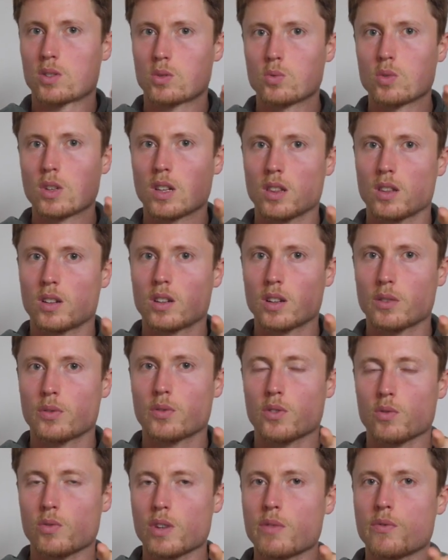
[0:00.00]
do a lot
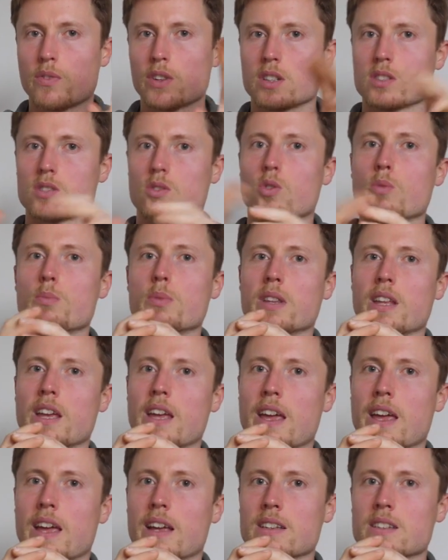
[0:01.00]
of 3 fingers open
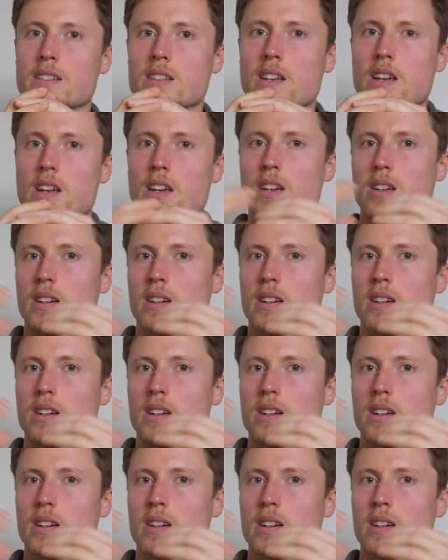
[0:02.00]
hangs,